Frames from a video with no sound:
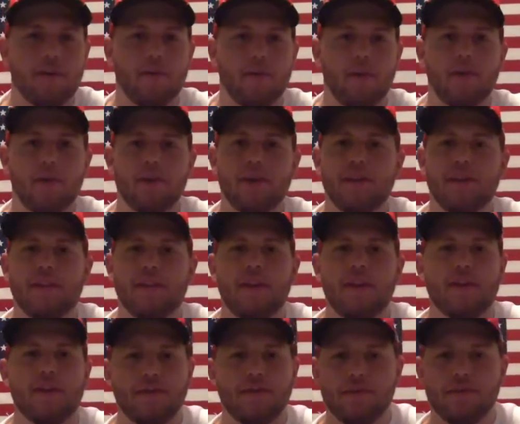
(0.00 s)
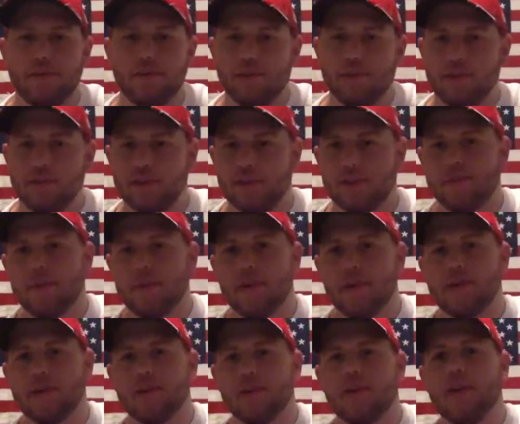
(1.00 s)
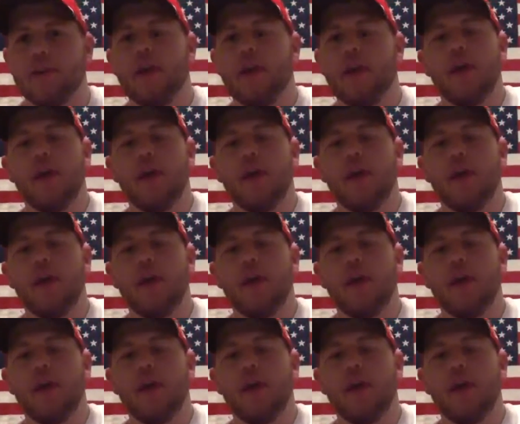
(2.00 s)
Martin in there due to a little suspension.